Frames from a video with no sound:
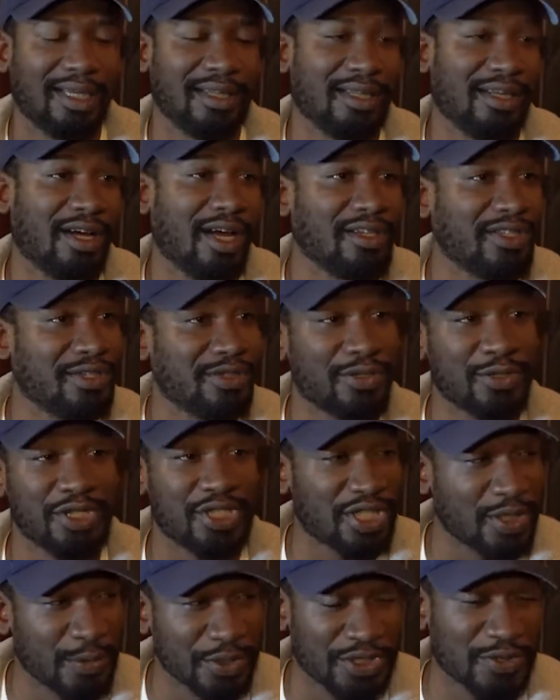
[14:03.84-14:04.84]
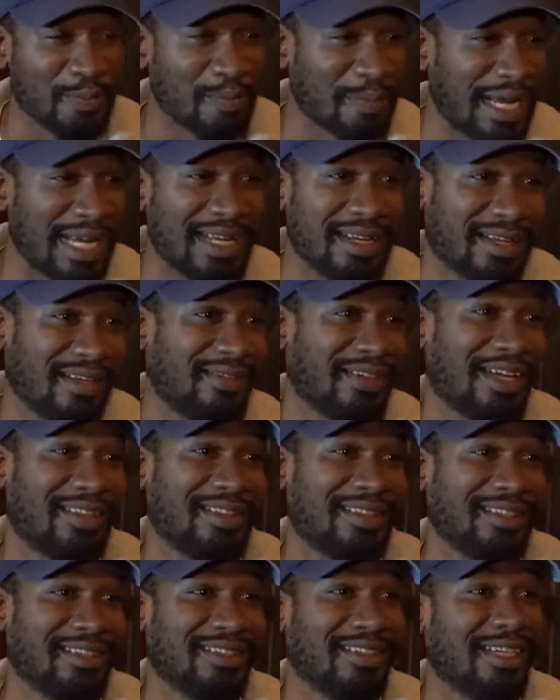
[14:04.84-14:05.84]
And then also you see what you're made of
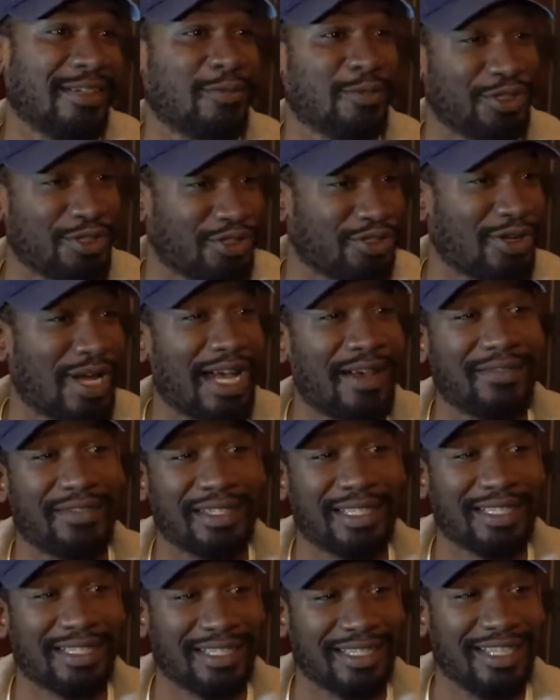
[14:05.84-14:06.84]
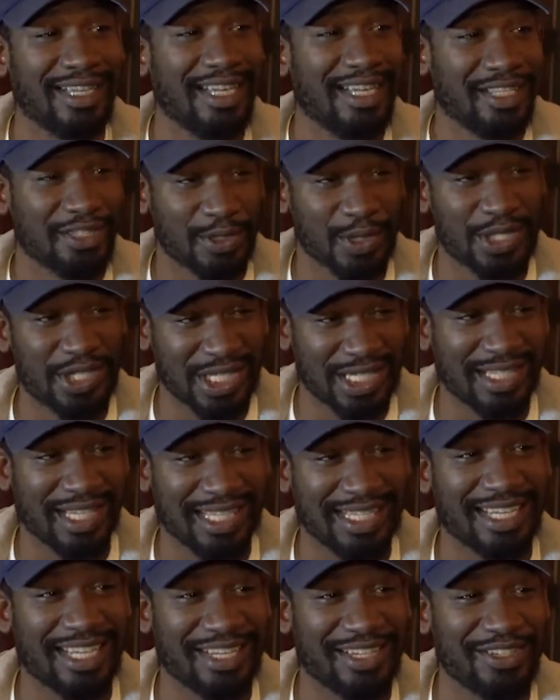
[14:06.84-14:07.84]
out there, like when right. you're traveling and you see
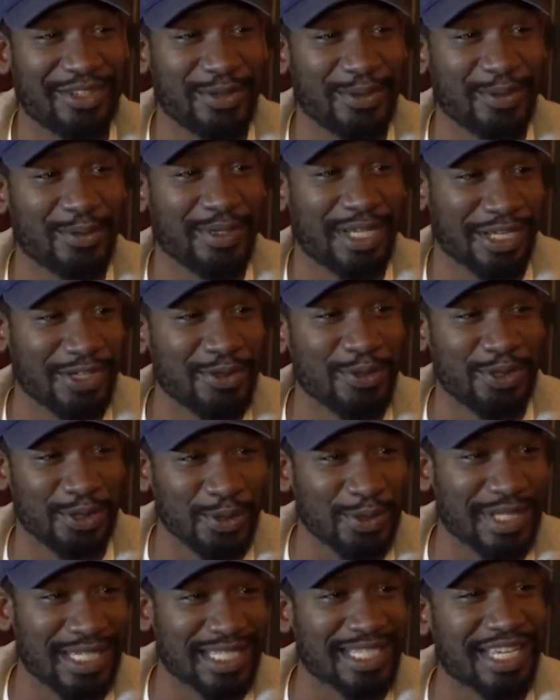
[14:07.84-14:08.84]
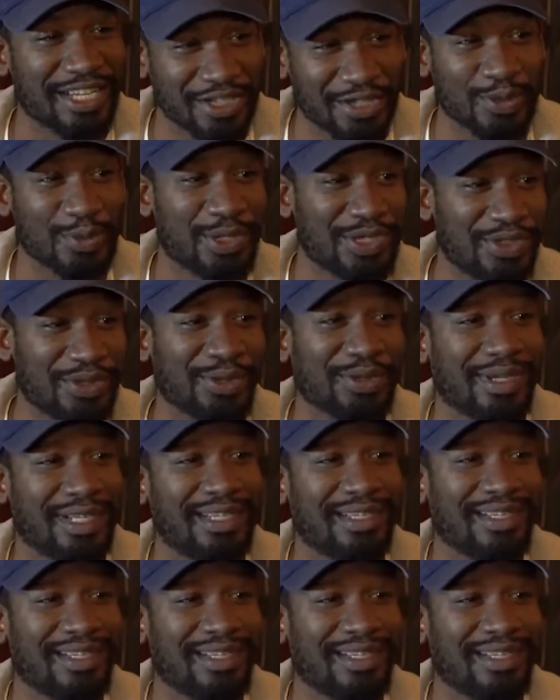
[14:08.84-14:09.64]
like can you can right. you do this? Can you endure